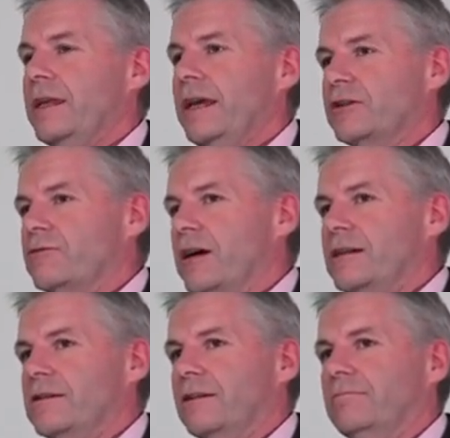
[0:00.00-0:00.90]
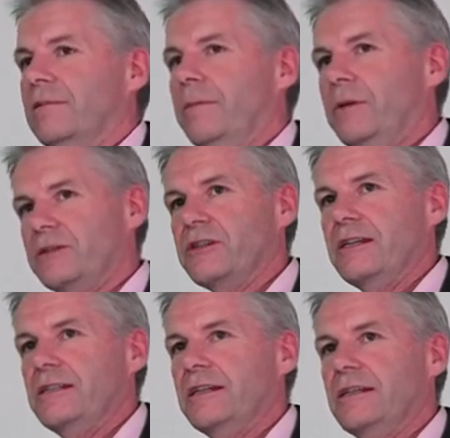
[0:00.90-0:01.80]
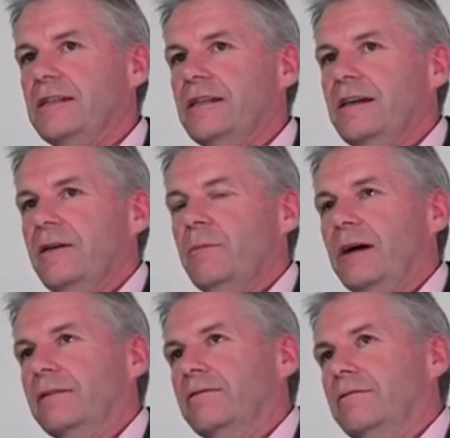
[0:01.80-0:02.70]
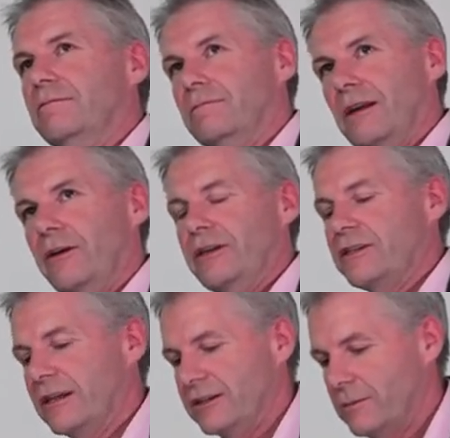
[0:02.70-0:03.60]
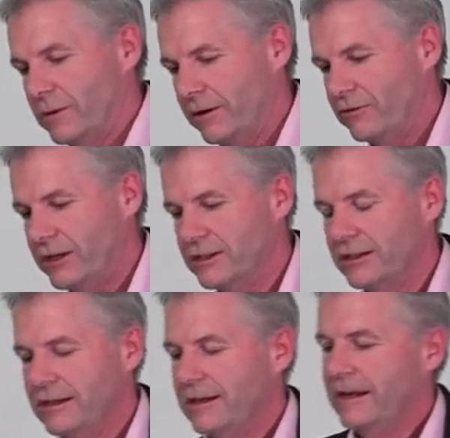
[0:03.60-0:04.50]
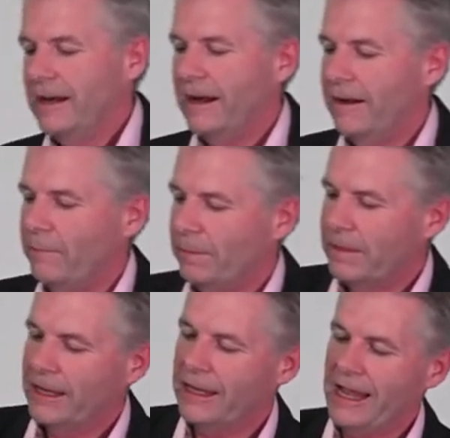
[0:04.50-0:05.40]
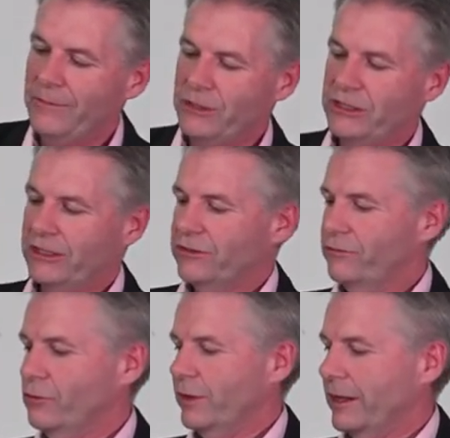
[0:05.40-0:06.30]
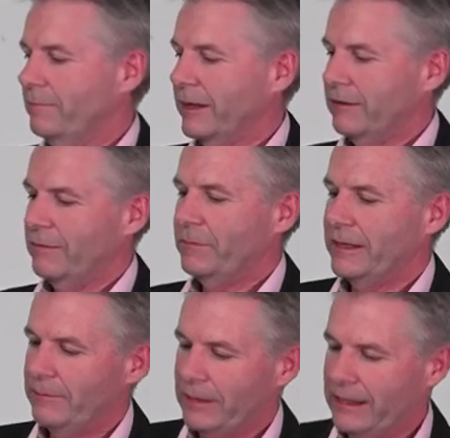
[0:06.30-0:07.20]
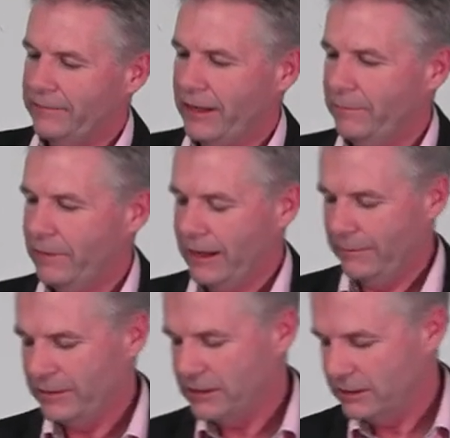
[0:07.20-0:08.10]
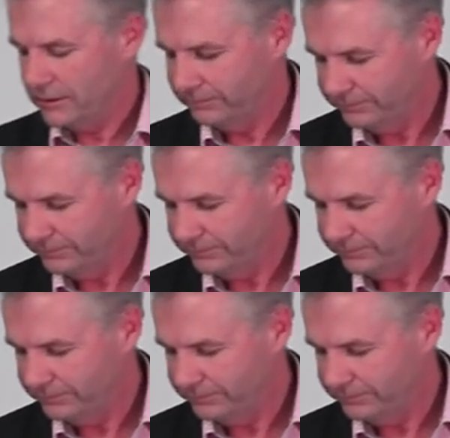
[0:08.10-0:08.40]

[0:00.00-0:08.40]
X-rays and a bit of CT, but you know, as things have progressed, um, imaging is forming a bigger and bigger part of our, our business.